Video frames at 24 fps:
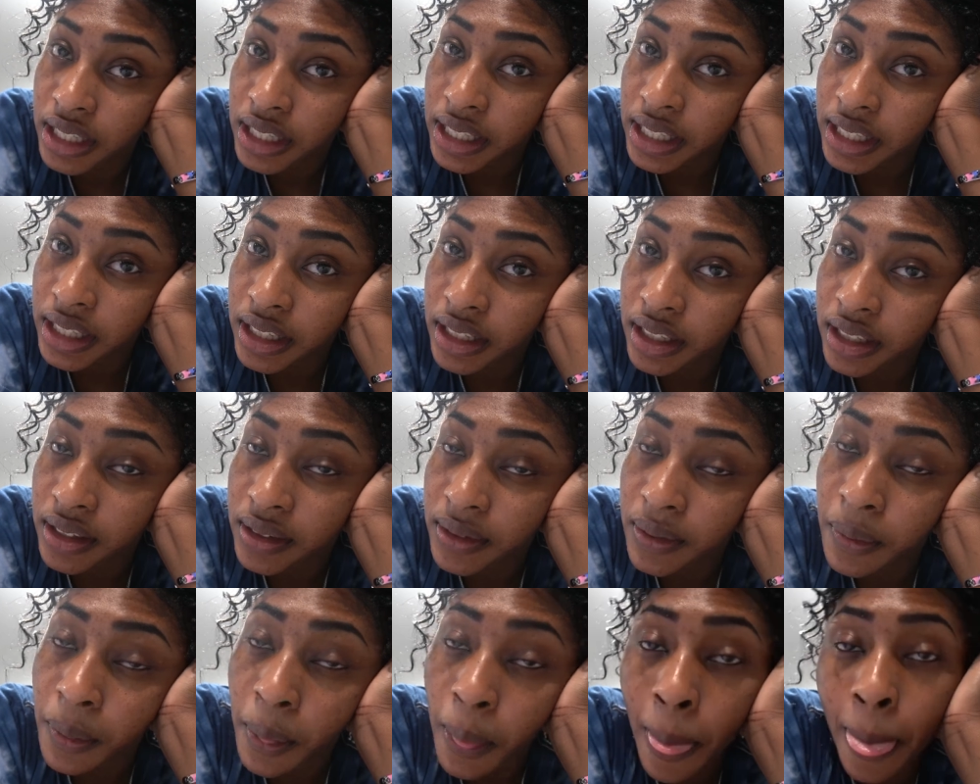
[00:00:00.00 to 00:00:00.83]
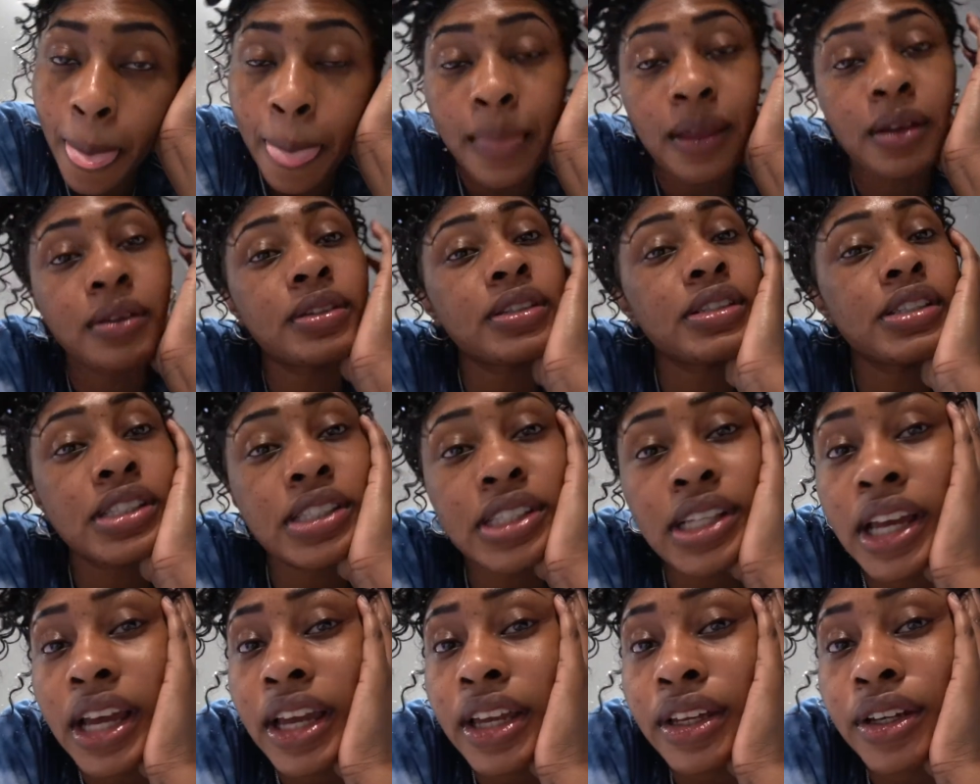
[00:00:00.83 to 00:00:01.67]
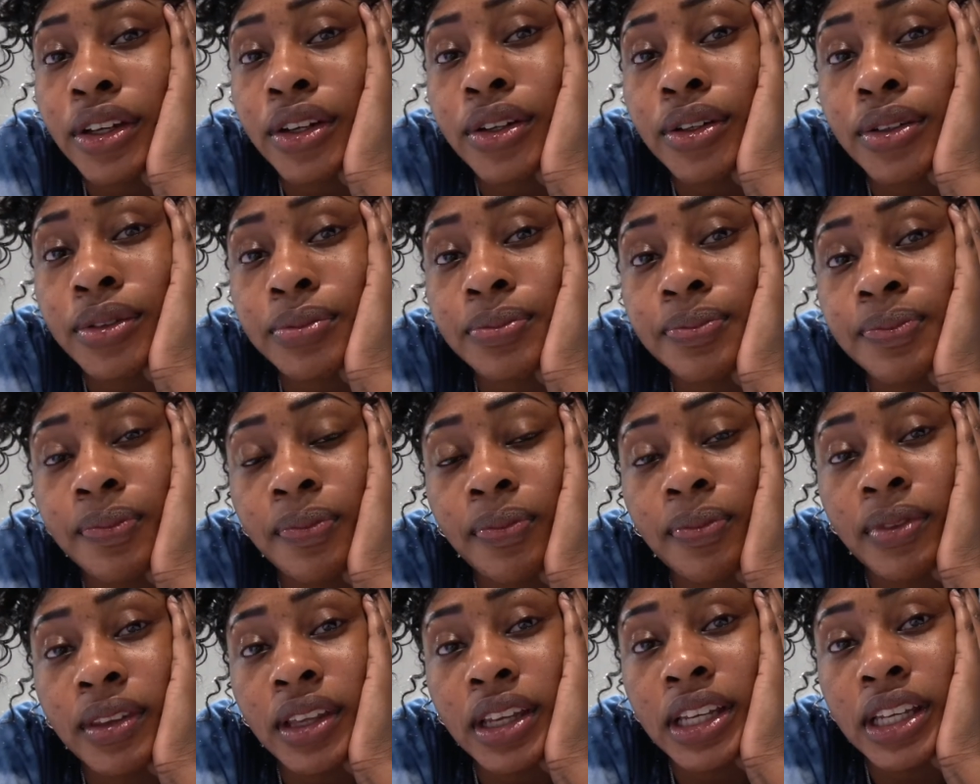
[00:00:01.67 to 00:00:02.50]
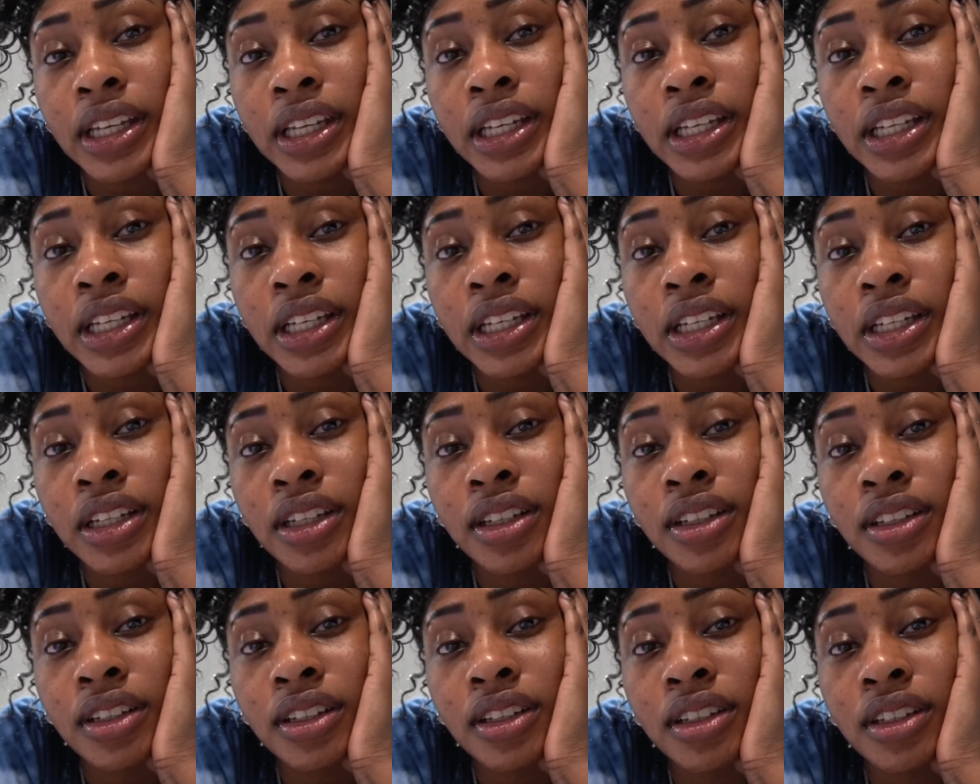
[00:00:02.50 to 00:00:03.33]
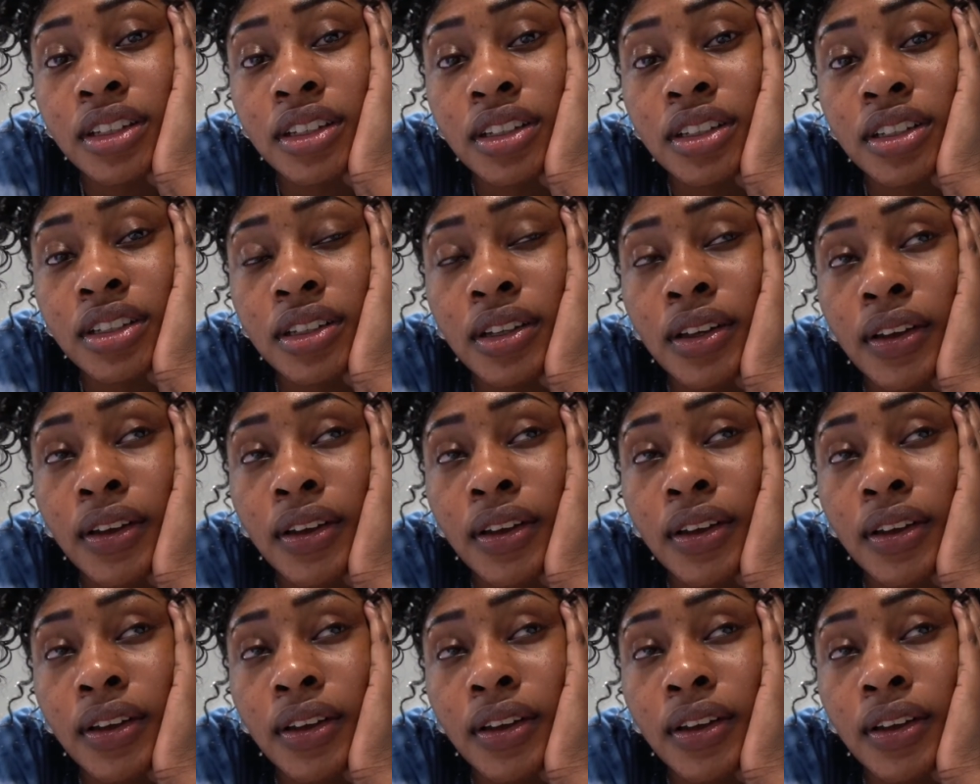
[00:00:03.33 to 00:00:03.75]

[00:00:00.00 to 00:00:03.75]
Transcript: yeah, I'm just tired. And